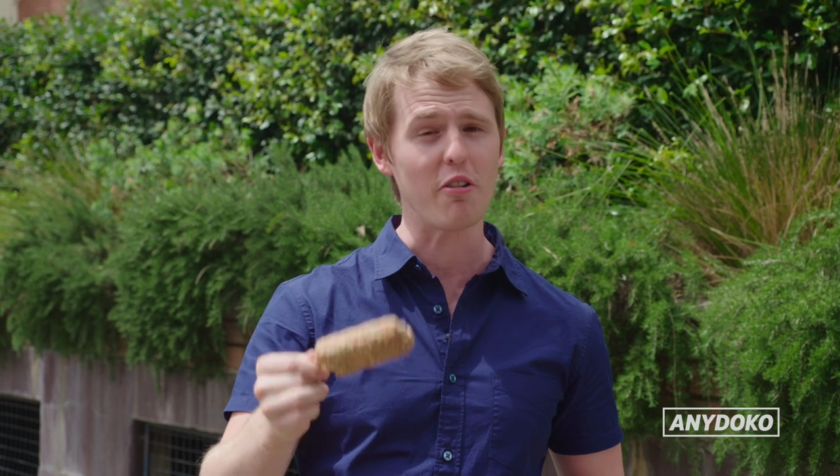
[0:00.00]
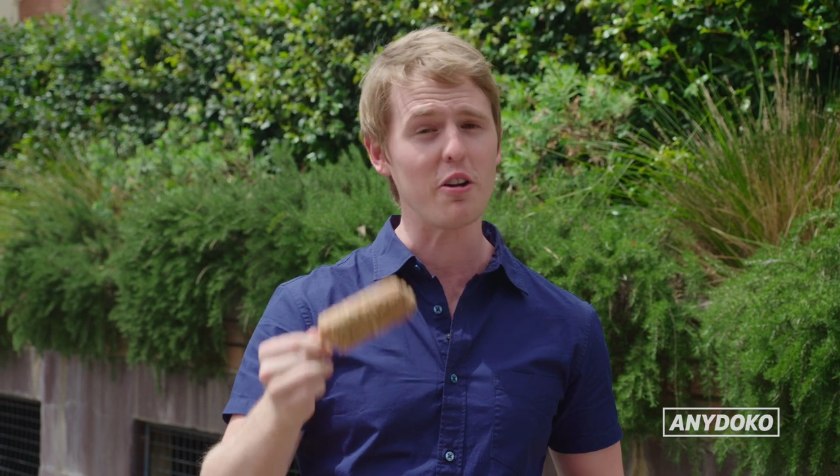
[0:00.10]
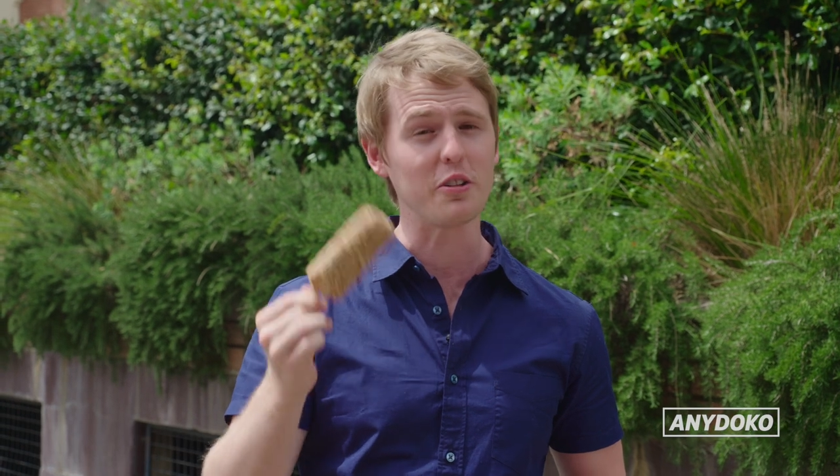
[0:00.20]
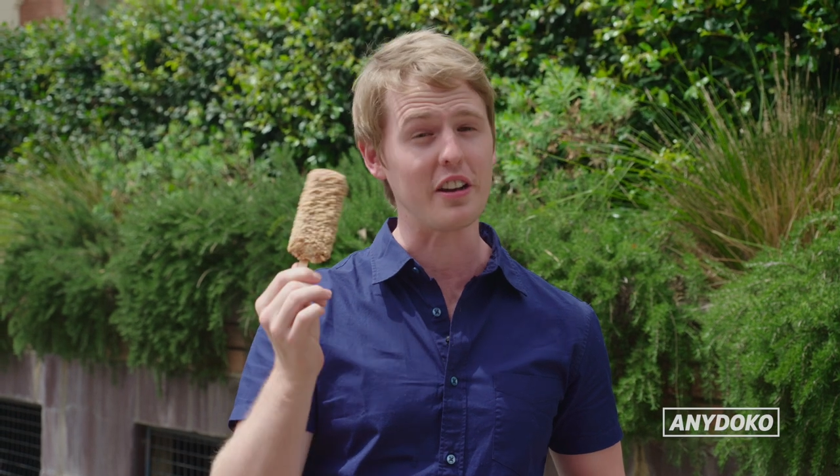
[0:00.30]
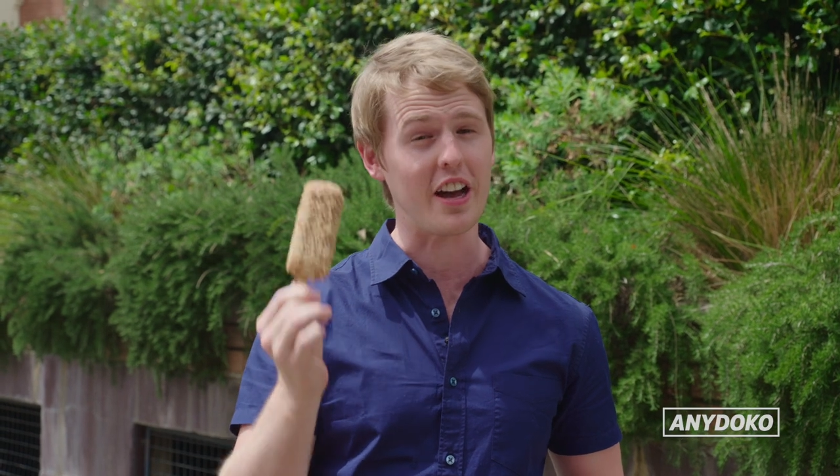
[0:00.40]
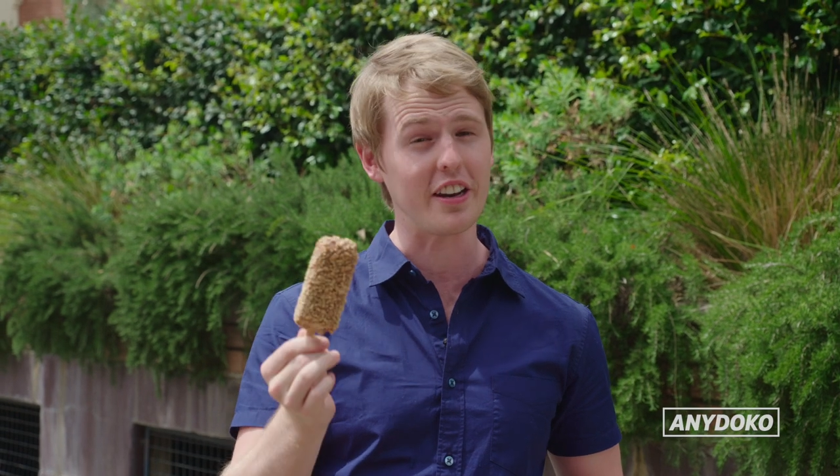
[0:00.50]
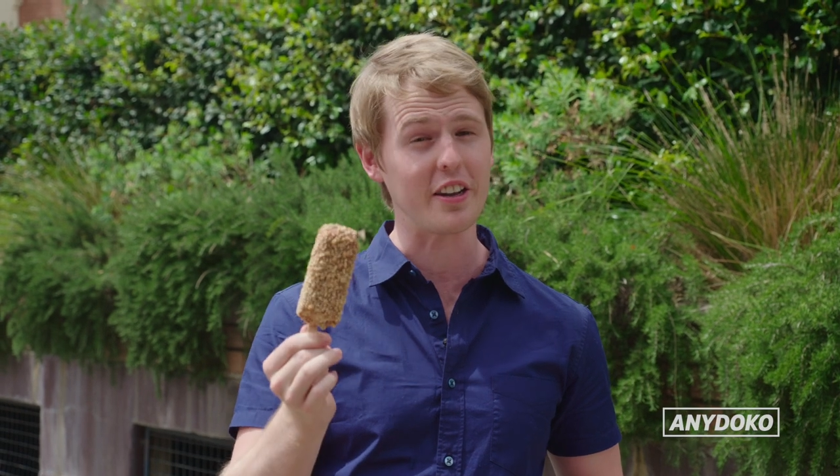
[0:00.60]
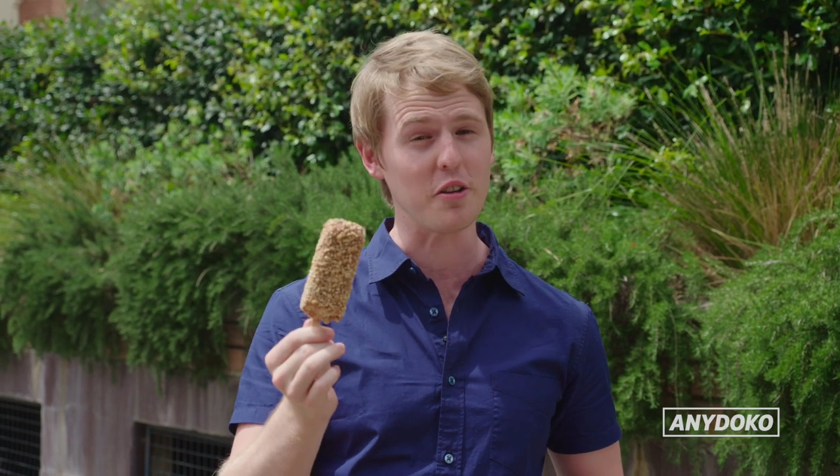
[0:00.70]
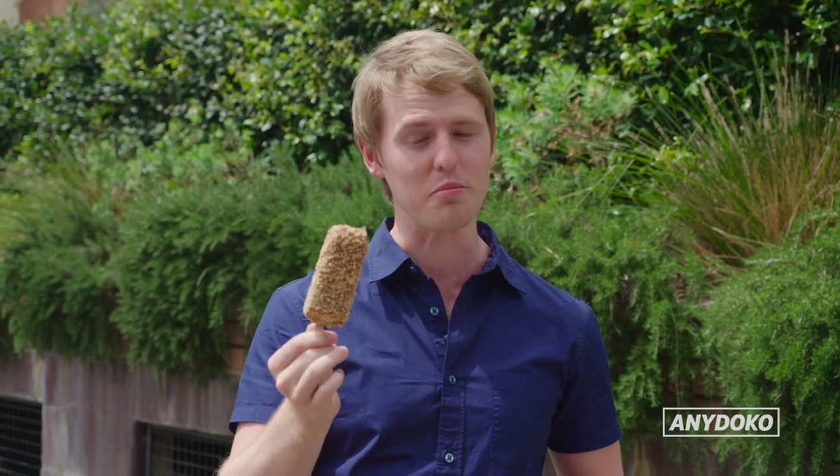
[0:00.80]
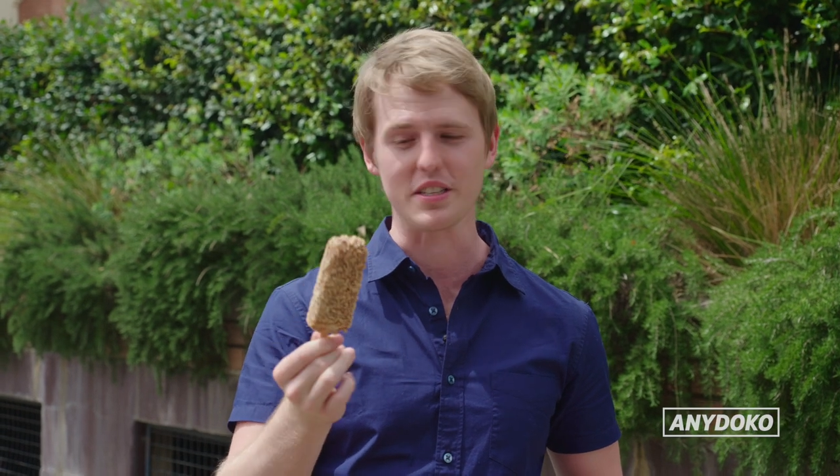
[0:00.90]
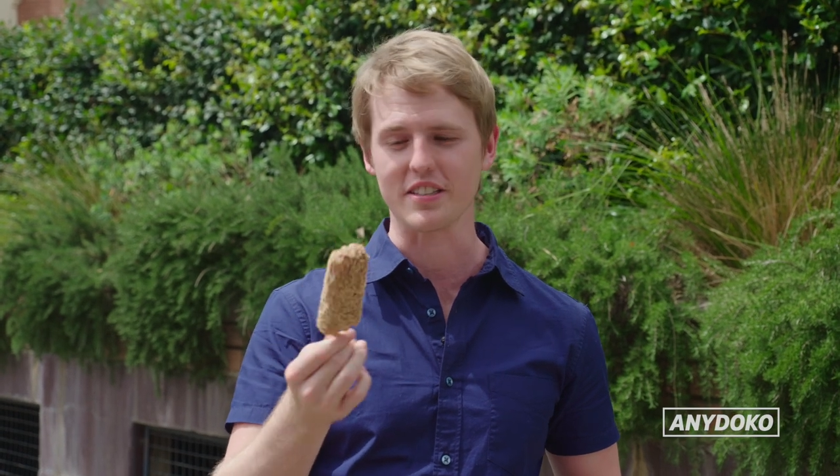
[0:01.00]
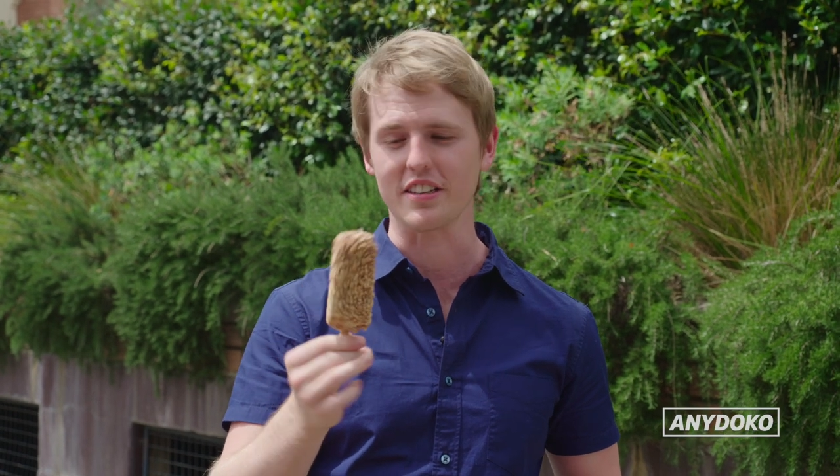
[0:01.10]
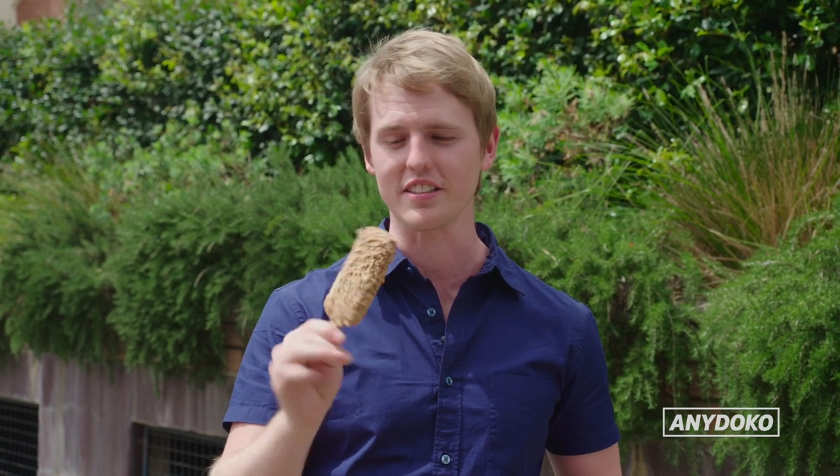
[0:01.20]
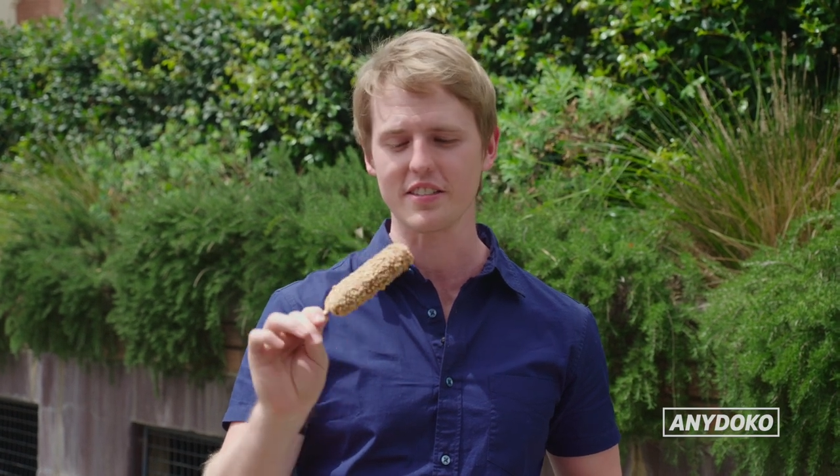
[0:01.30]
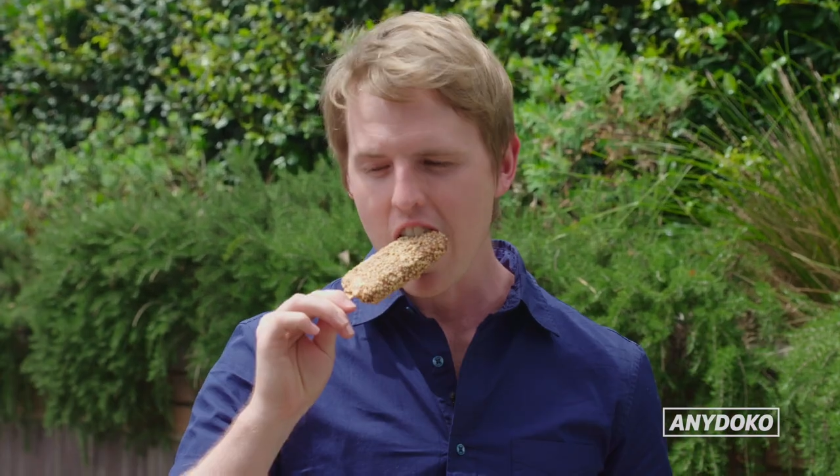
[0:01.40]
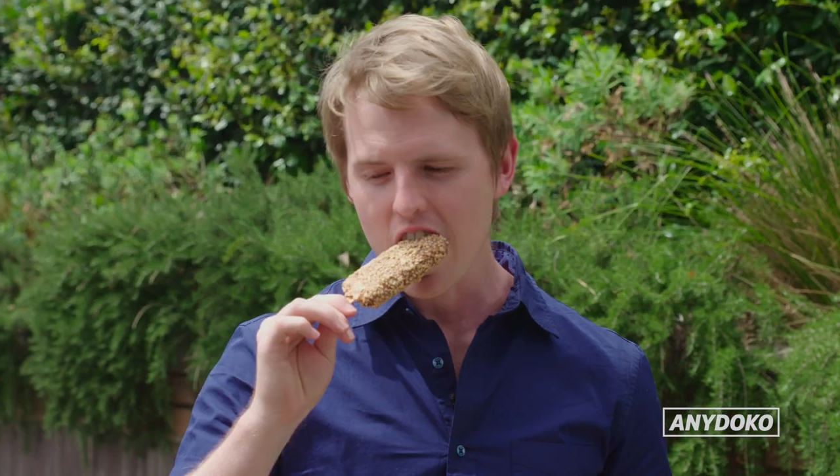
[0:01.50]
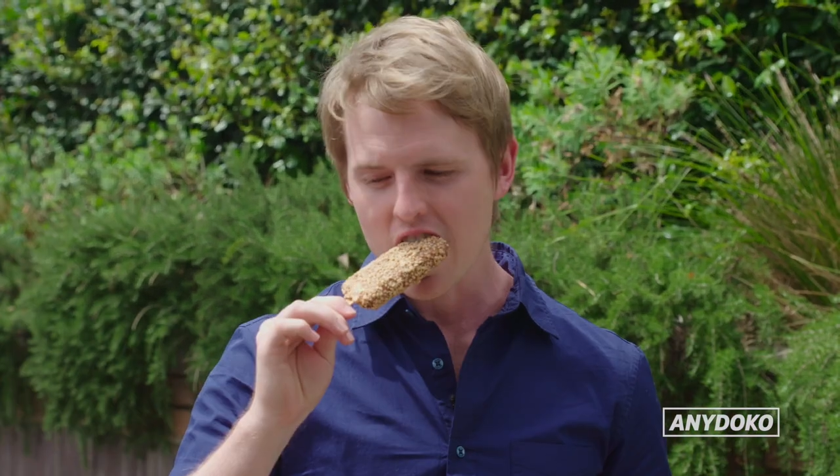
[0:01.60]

rolled in honeycomb biscuits.